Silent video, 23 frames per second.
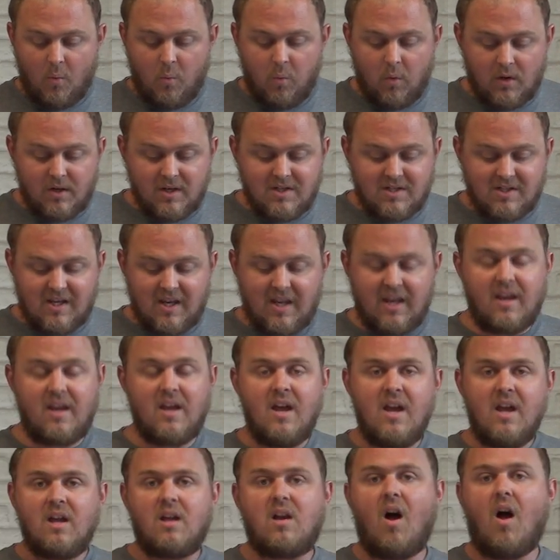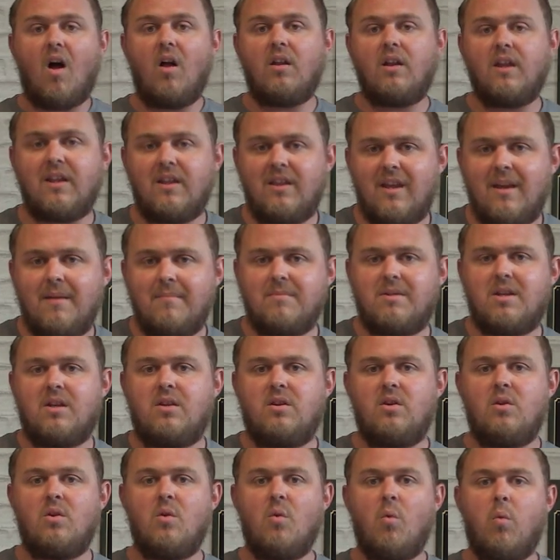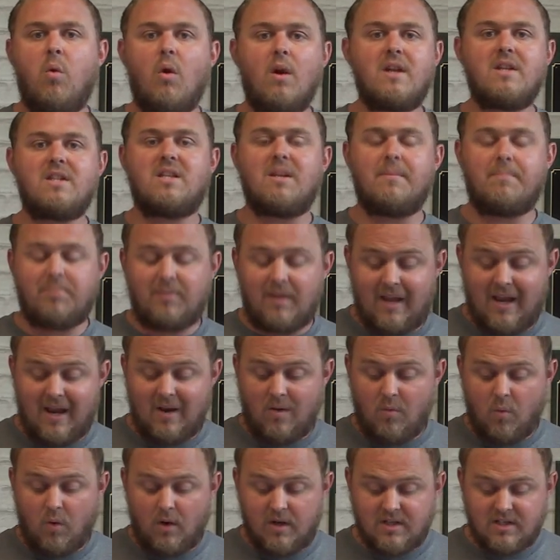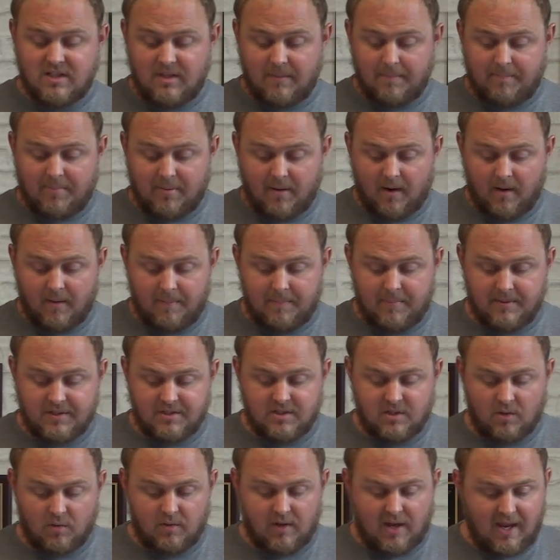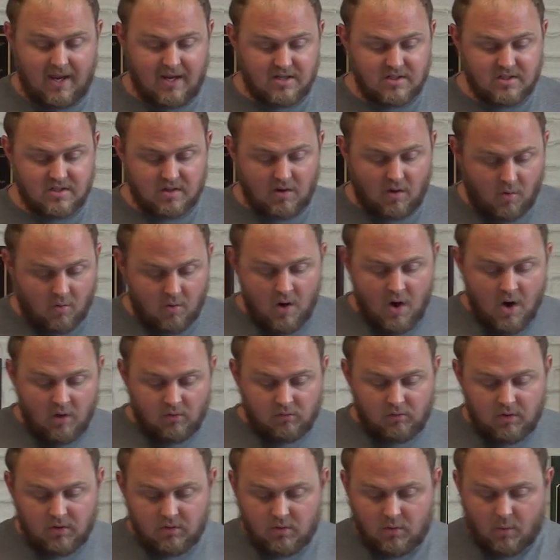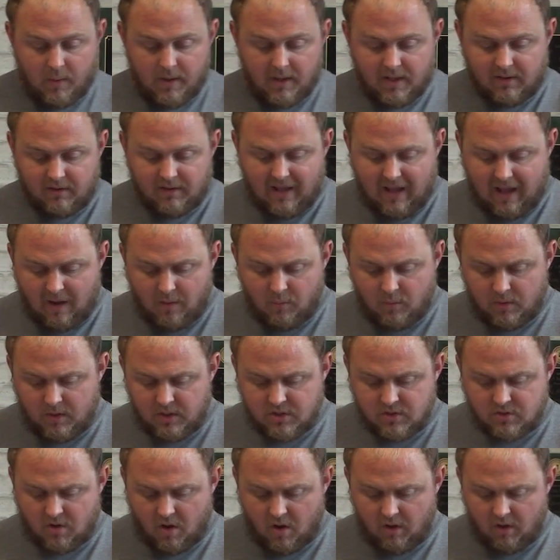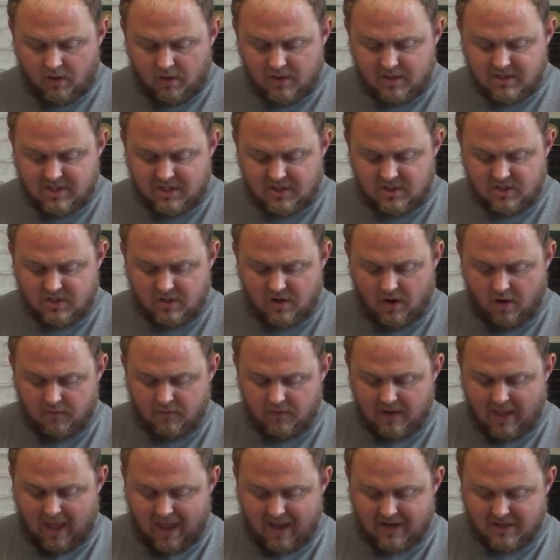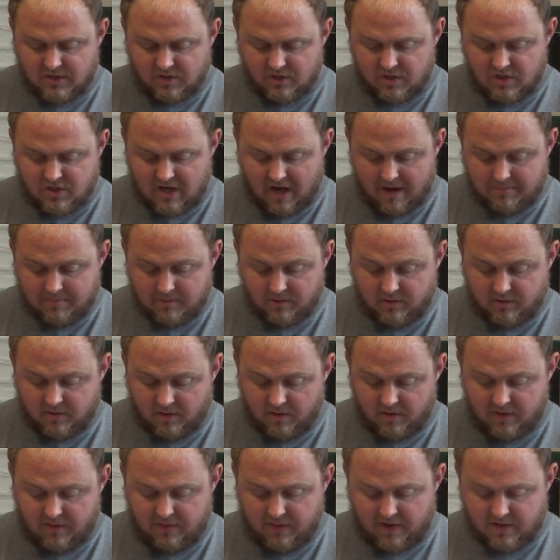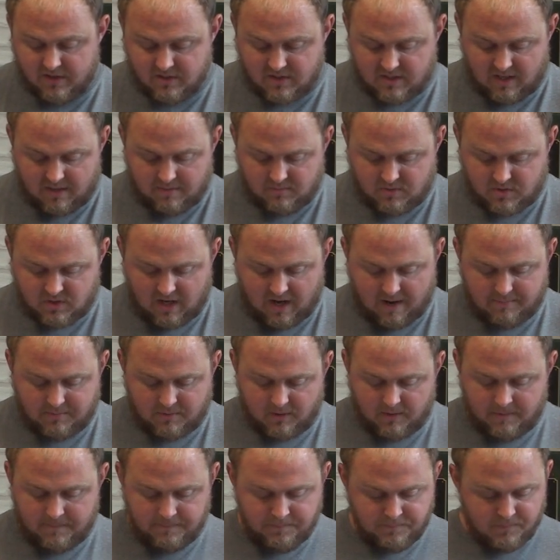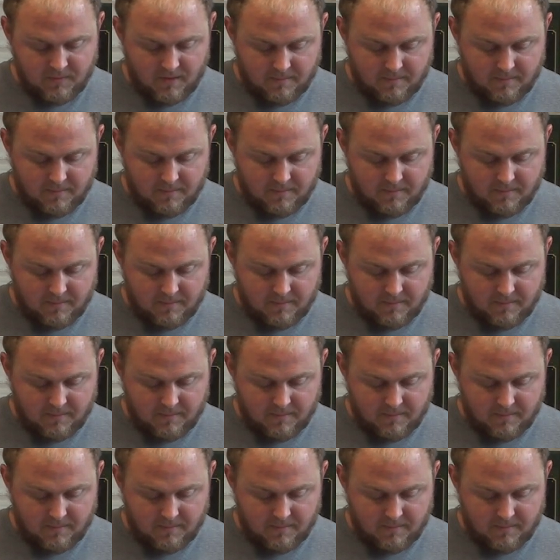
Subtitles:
What is He calling them to do? What is the plan? What is the purpose? Okay, so real quickly, I want to draw our attention over to actually chapter 30 there, same chapter.